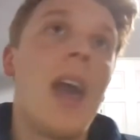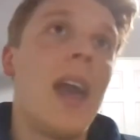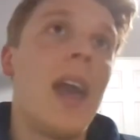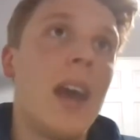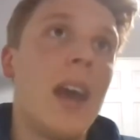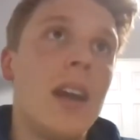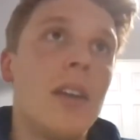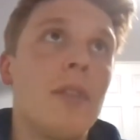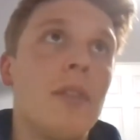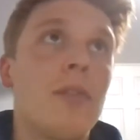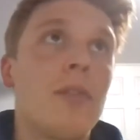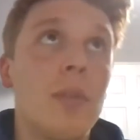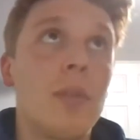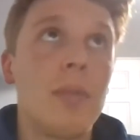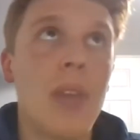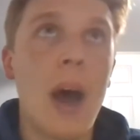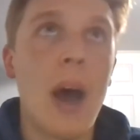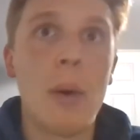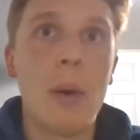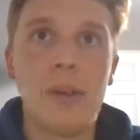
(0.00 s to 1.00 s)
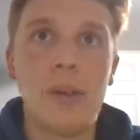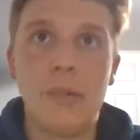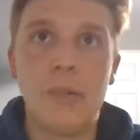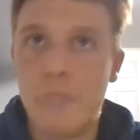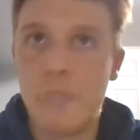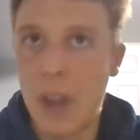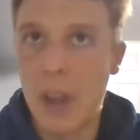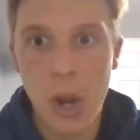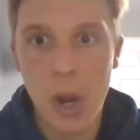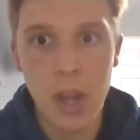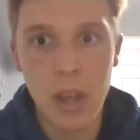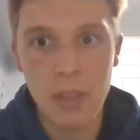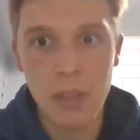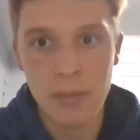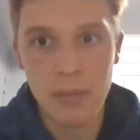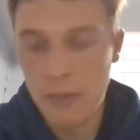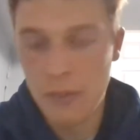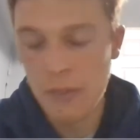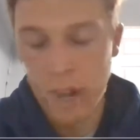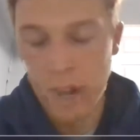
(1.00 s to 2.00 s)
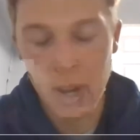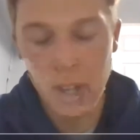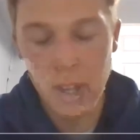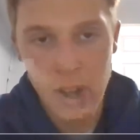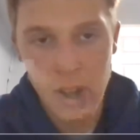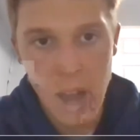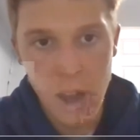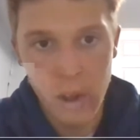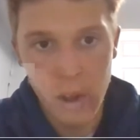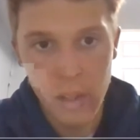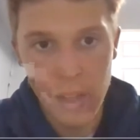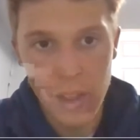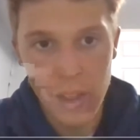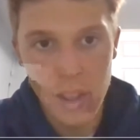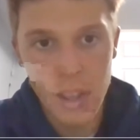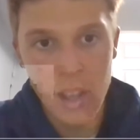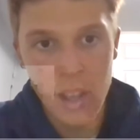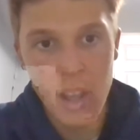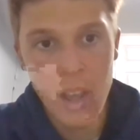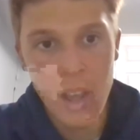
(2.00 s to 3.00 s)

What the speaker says: And that was very, very unhealthy.